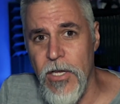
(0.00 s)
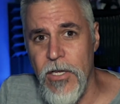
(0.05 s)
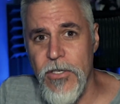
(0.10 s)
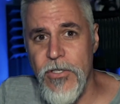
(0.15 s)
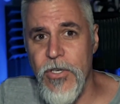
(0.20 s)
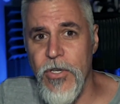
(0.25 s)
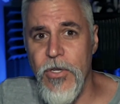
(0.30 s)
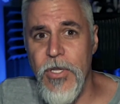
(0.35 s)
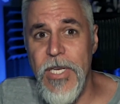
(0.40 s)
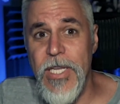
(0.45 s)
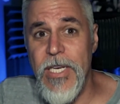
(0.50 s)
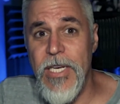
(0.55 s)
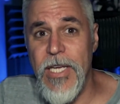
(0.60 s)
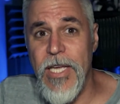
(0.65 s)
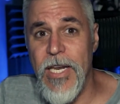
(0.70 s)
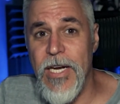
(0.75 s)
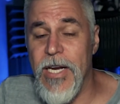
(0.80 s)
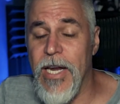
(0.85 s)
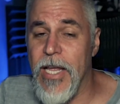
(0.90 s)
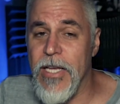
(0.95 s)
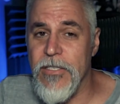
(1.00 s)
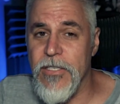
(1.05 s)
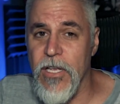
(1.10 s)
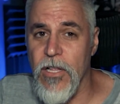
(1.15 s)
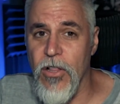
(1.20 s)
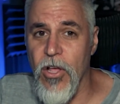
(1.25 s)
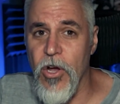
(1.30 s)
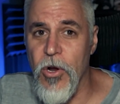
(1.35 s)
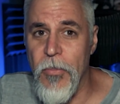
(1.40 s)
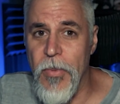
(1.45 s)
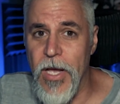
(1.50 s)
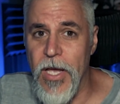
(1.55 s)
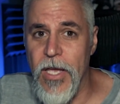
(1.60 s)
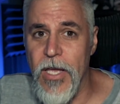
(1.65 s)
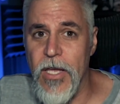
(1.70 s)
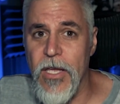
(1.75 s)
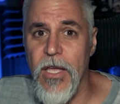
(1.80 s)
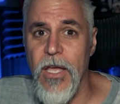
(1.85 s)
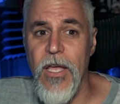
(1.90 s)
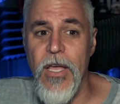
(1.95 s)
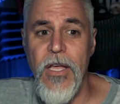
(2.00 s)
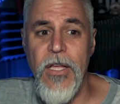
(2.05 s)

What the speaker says: So you need to get an XLR mic